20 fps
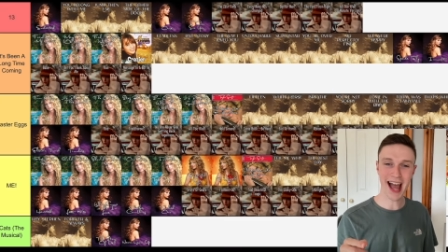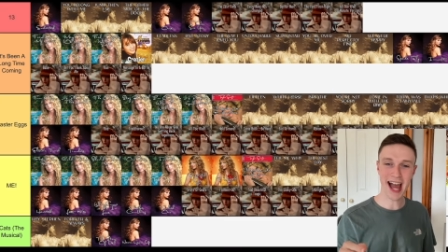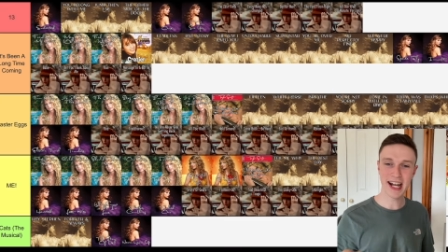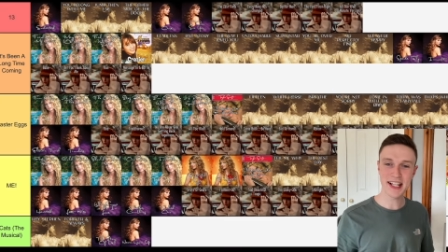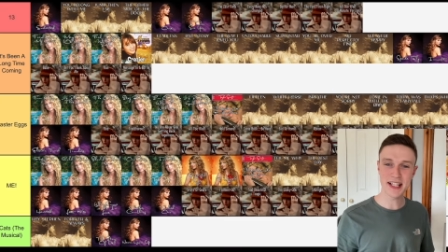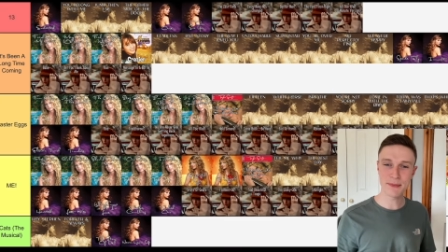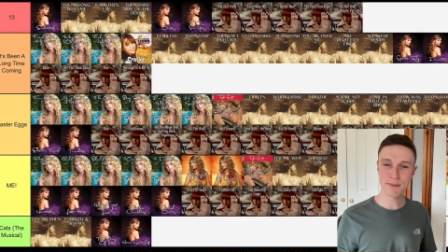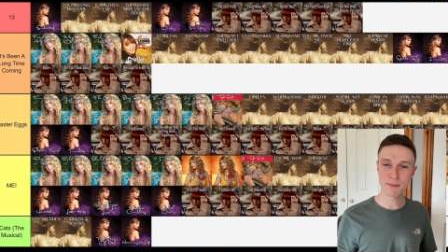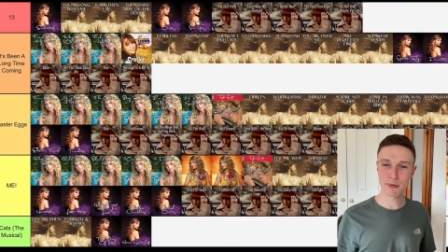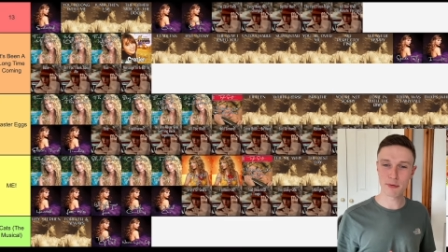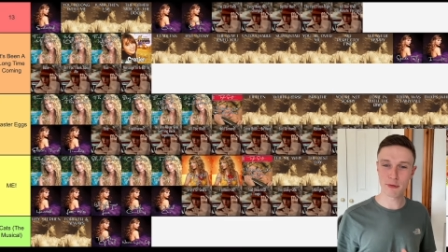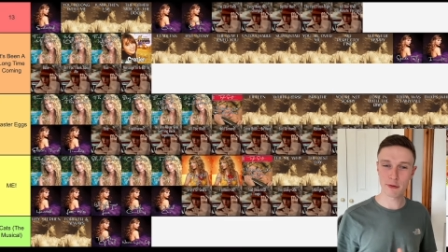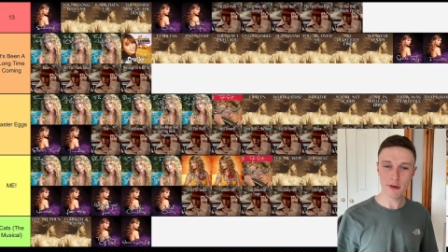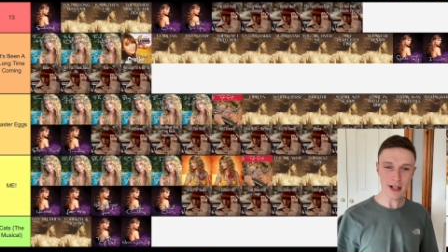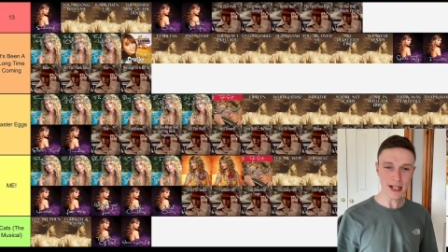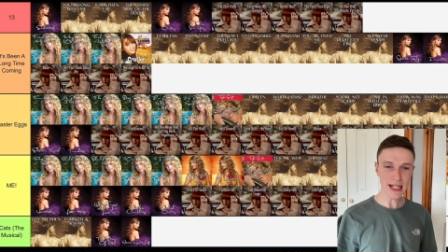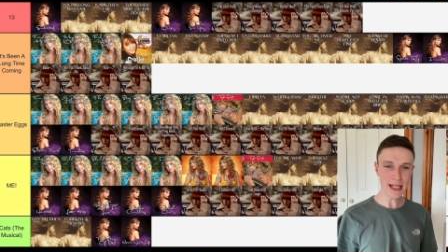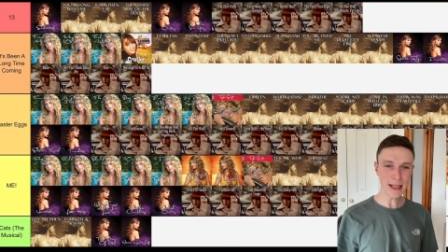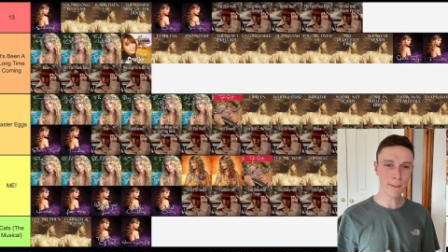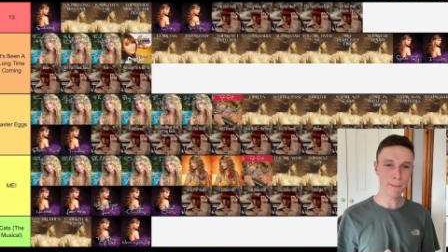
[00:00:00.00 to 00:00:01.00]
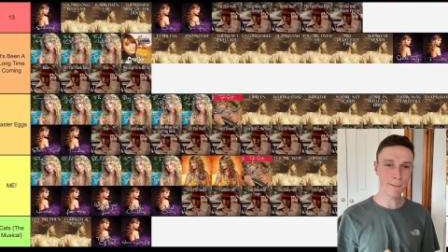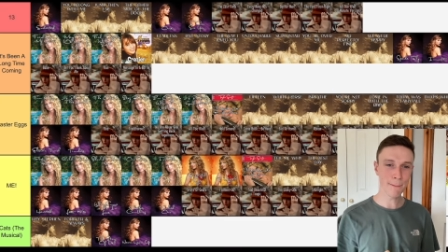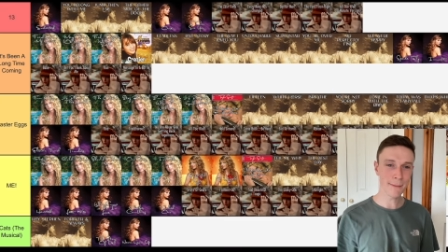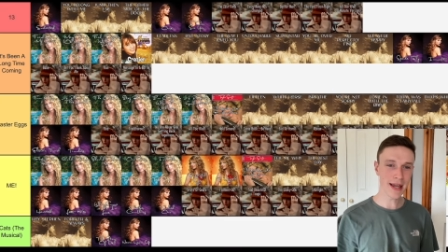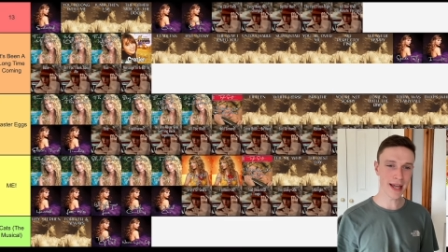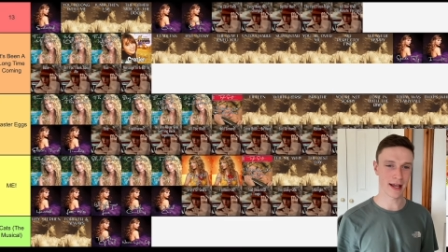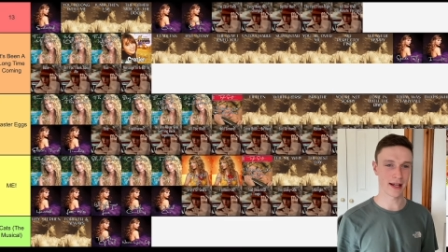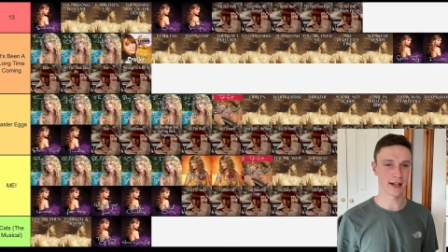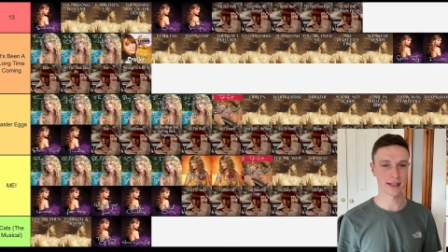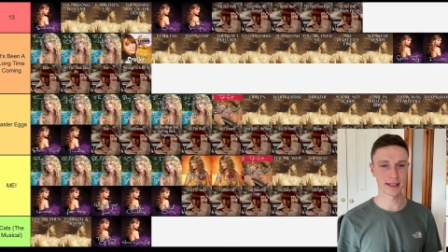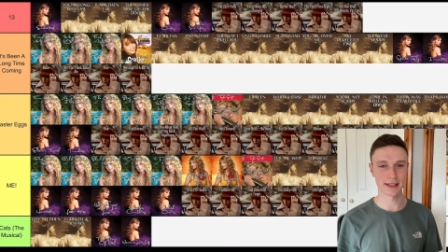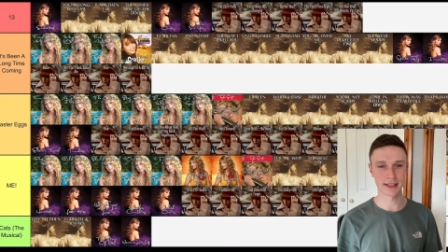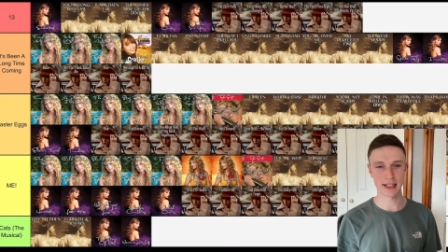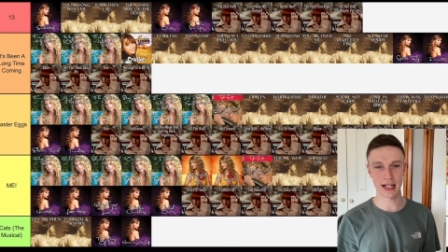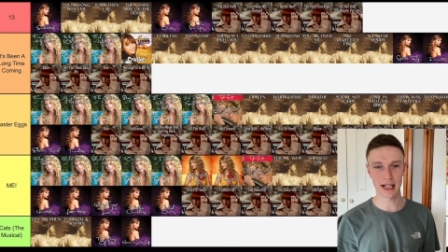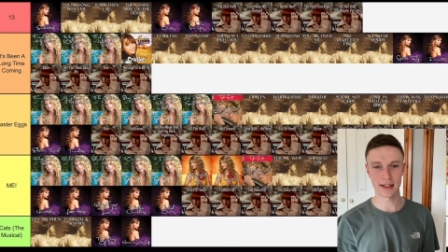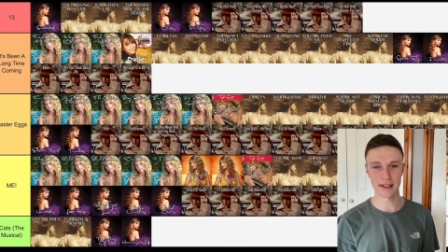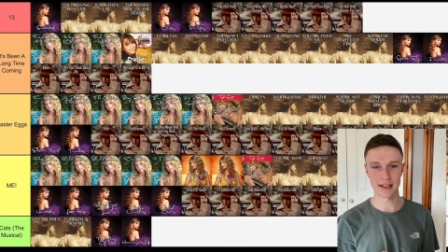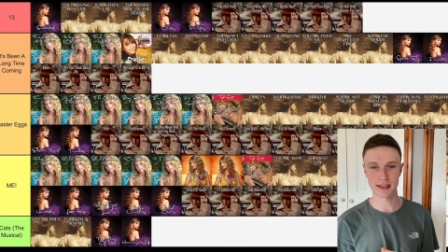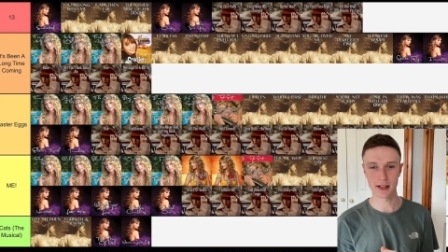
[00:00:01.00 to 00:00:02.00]
and it's pretty mixed
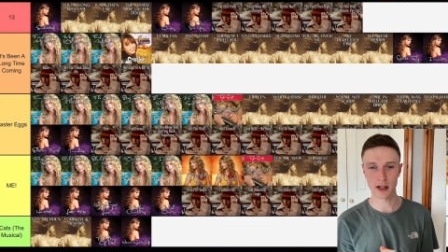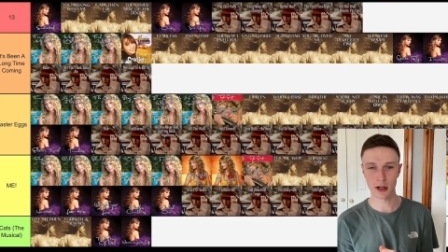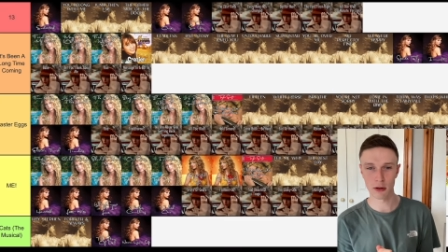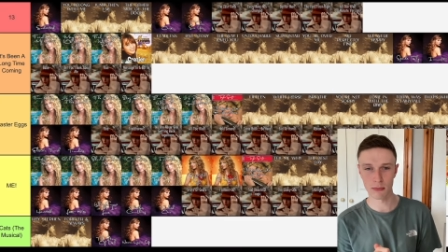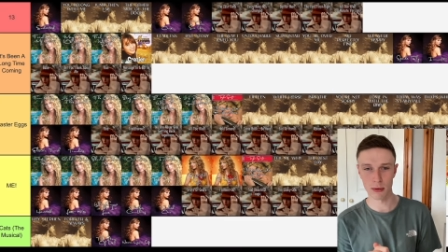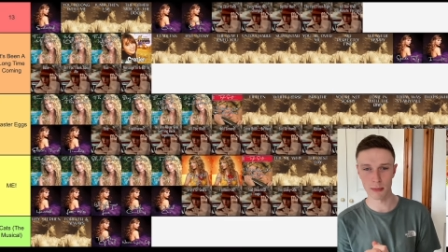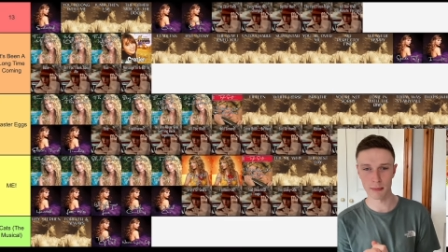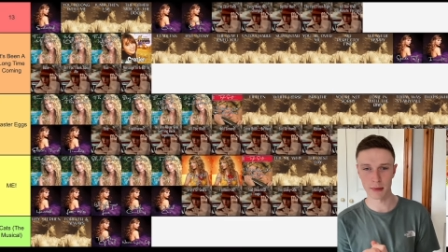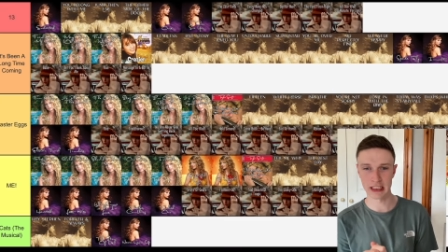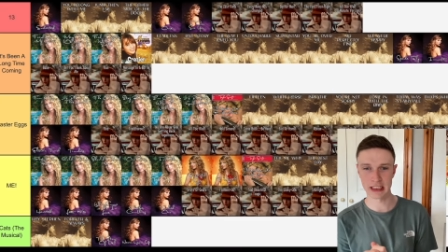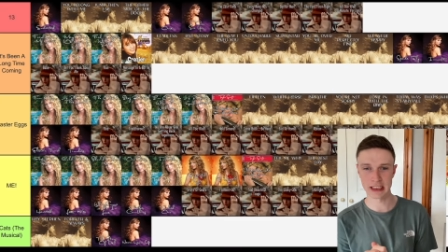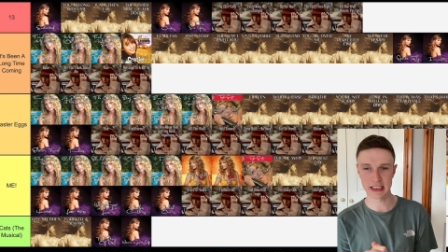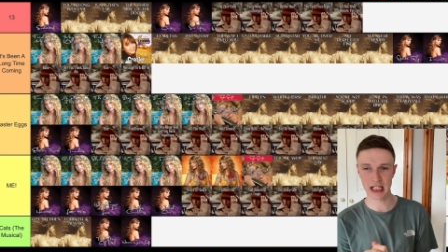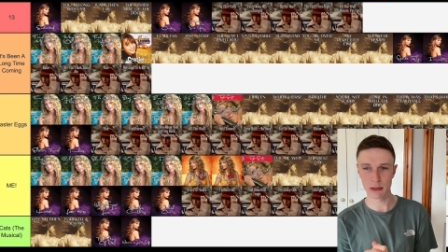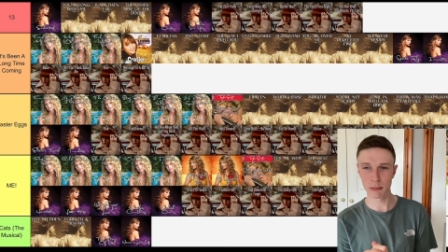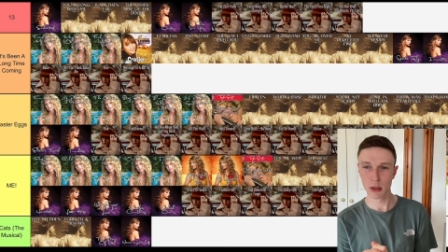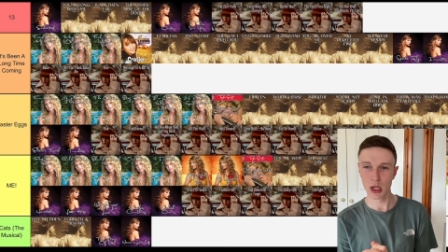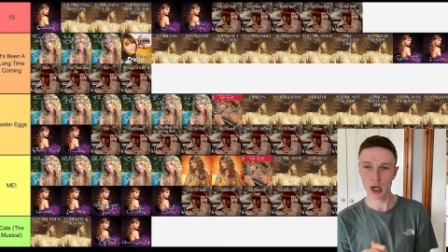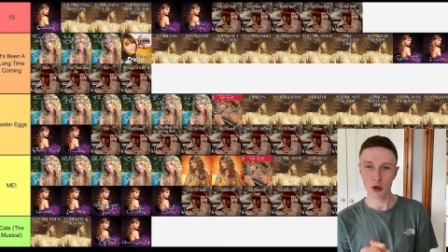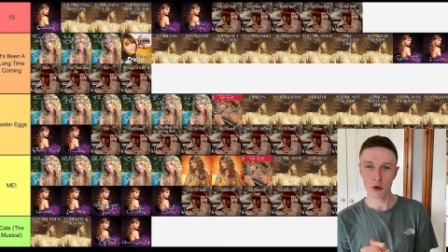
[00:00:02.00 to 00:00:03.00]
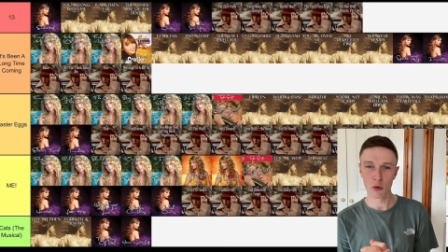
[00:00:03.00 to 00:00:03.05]
at this current moment in time.